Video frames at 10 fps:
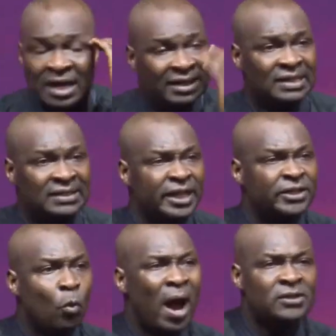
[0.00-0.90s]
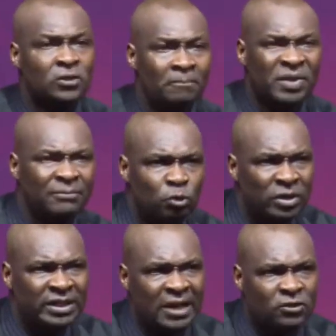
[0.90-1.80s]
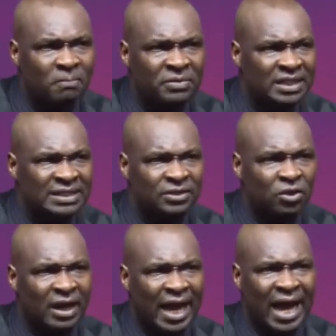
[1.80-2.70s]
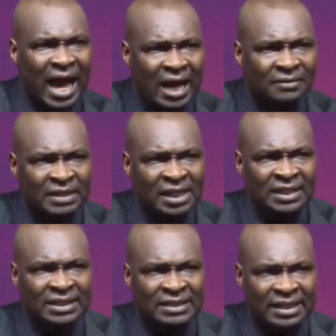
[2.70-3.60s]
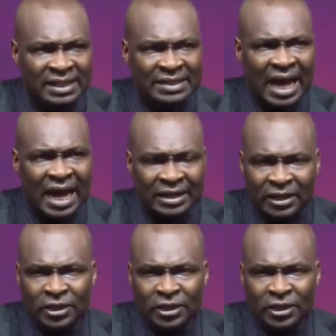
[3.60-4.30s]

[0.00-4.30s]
That's the reason why sometimes you hear some things and you're like, ah, this thing is hard.